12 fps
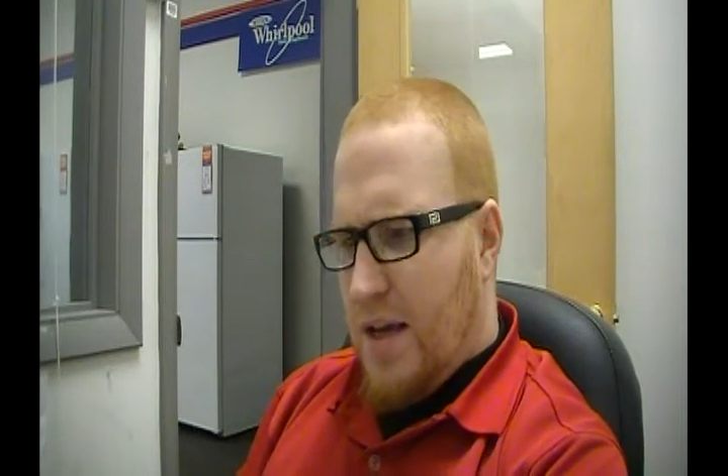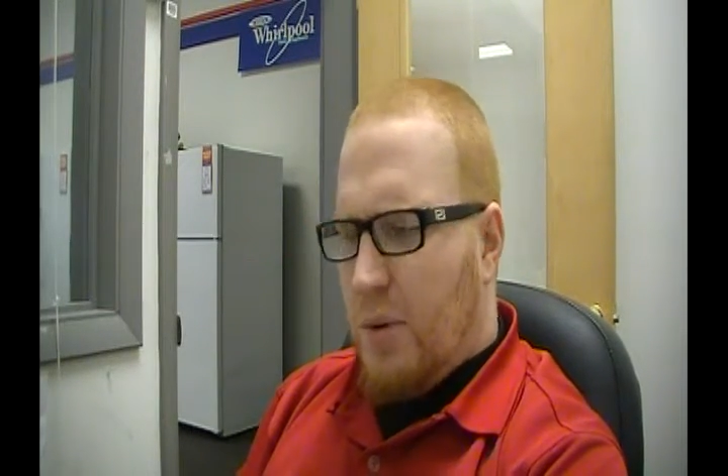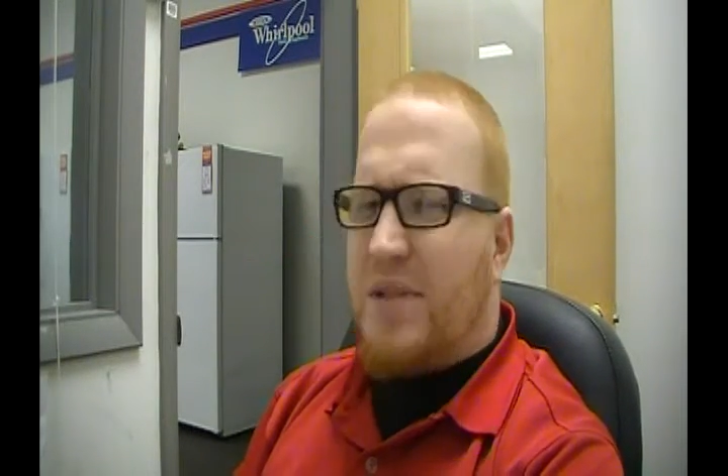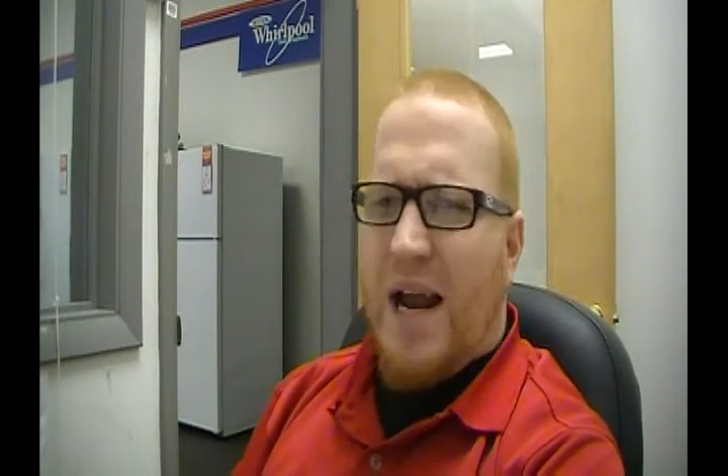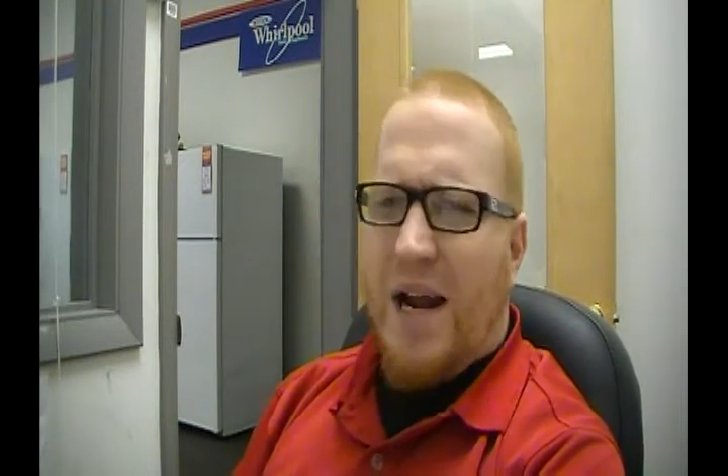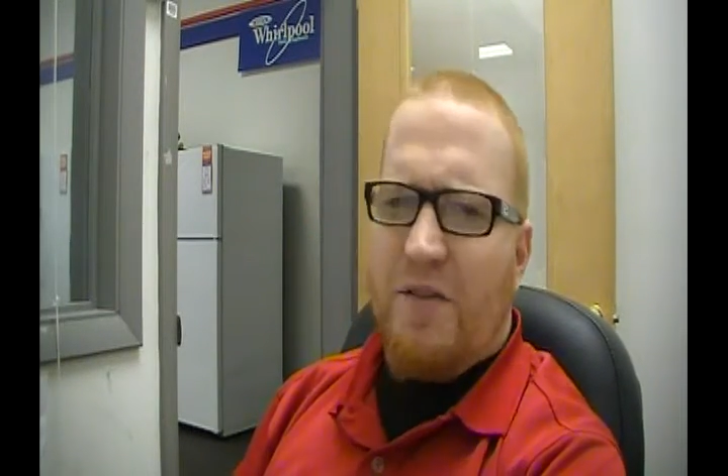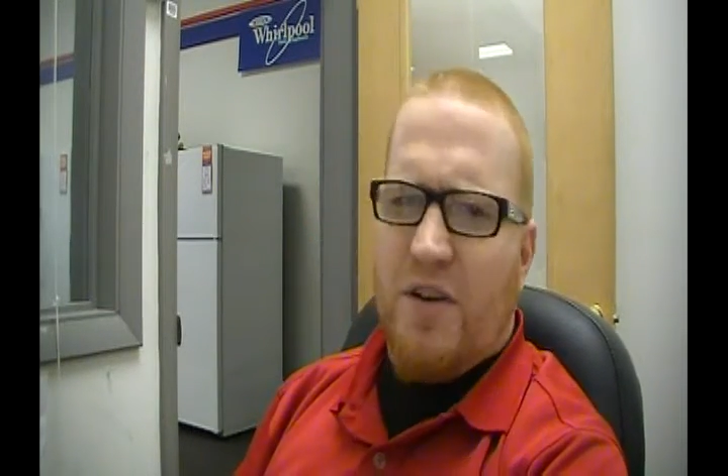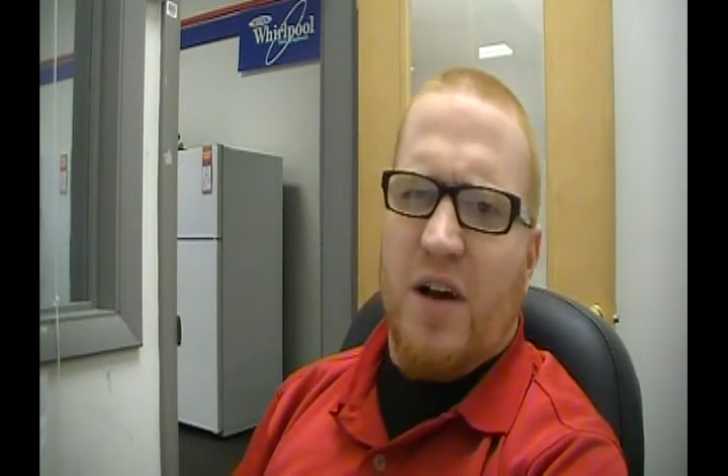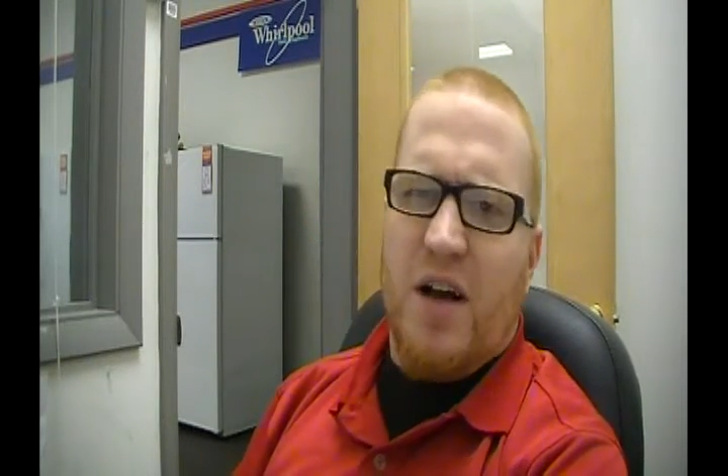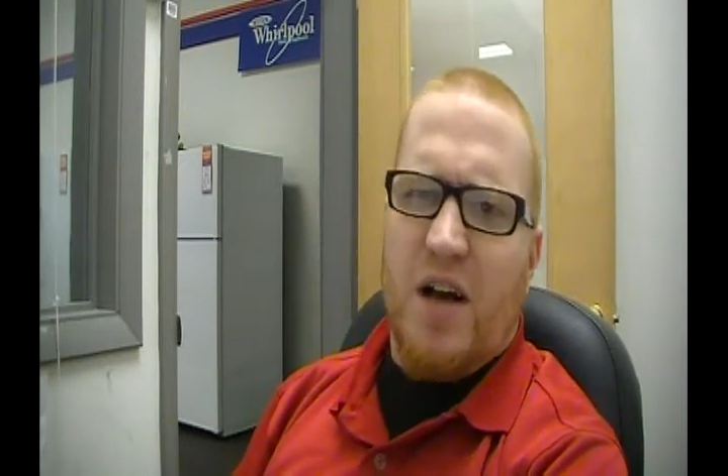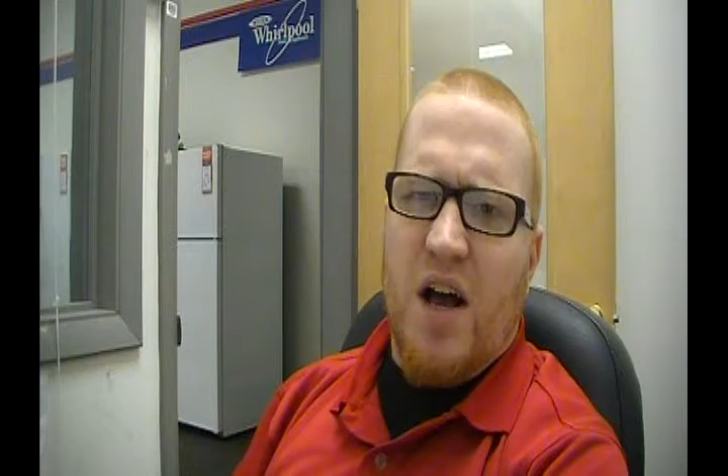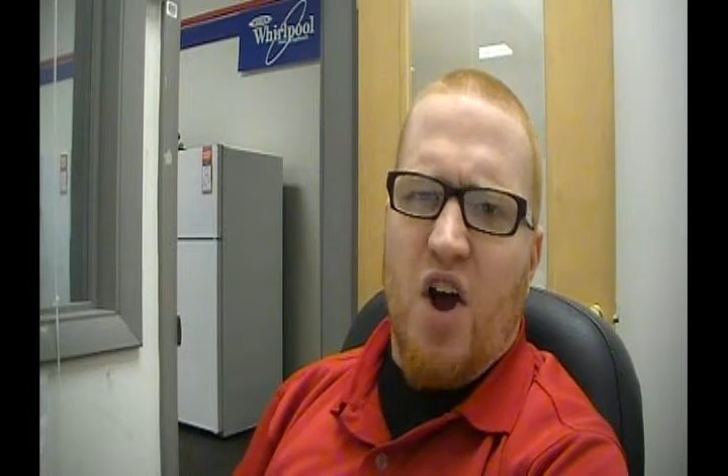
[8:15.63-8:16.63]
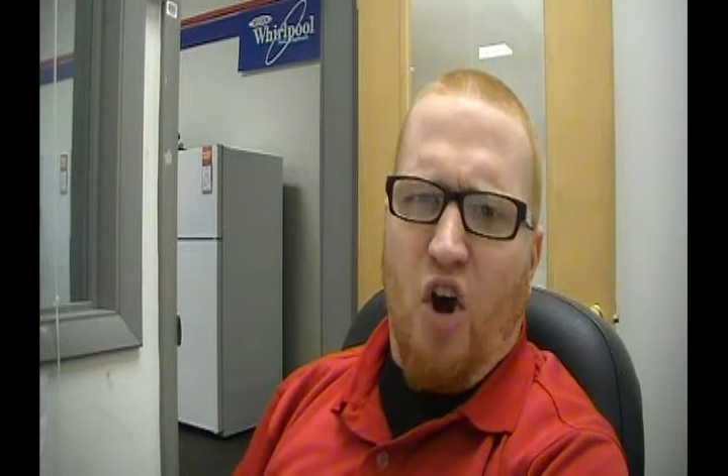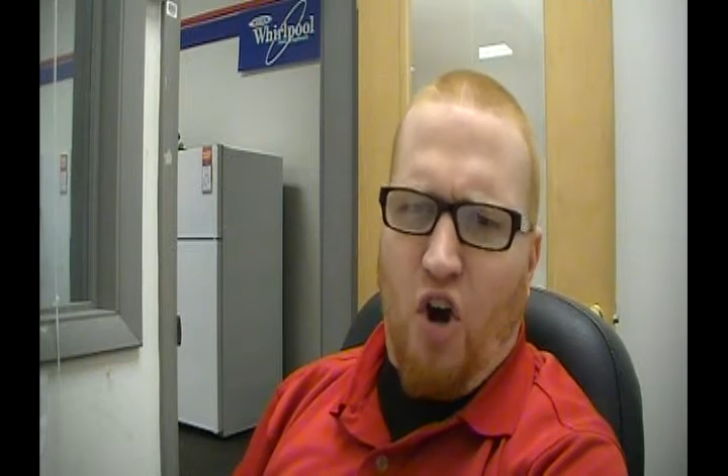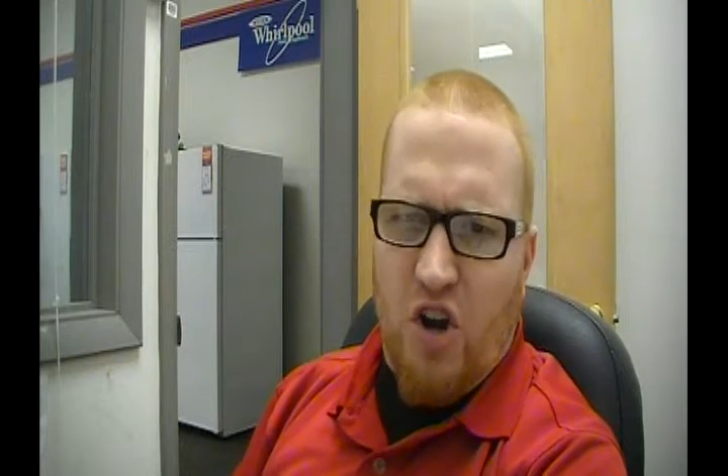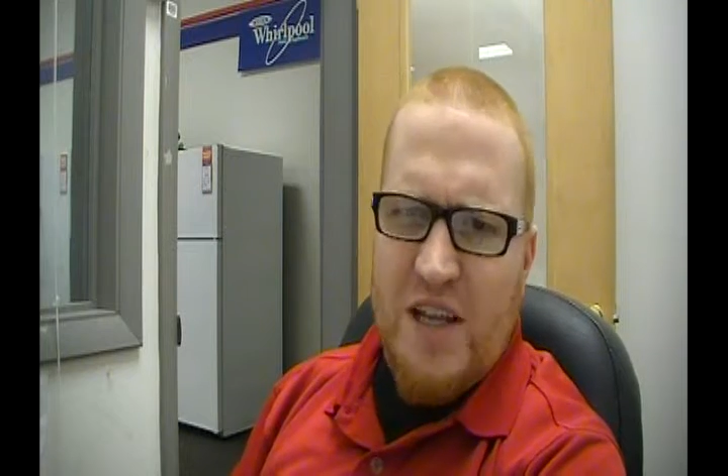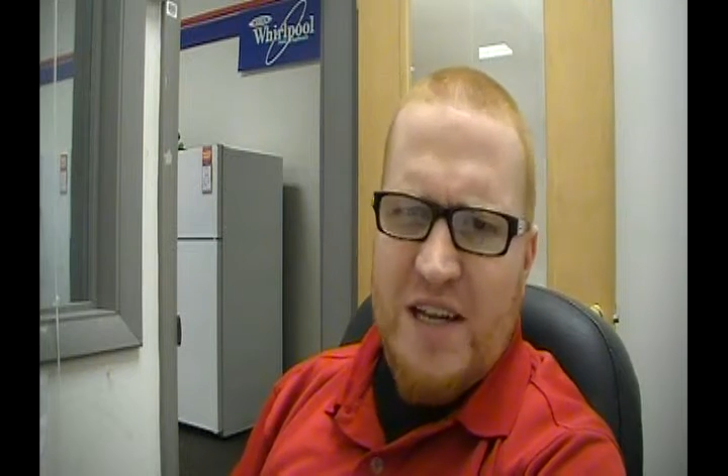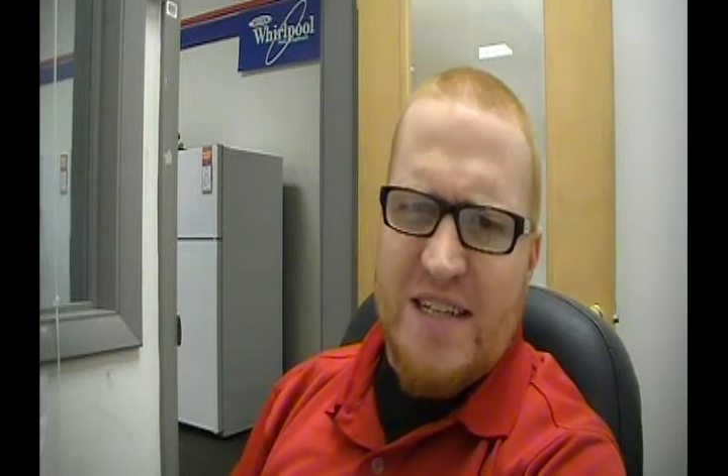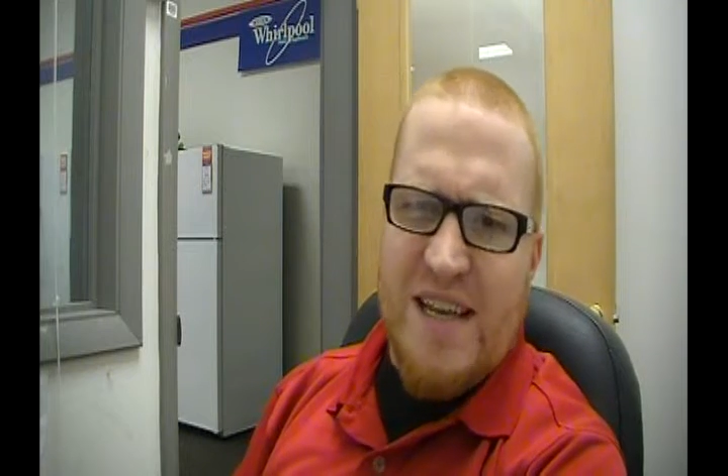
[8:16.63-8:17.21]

It was kind of a, a early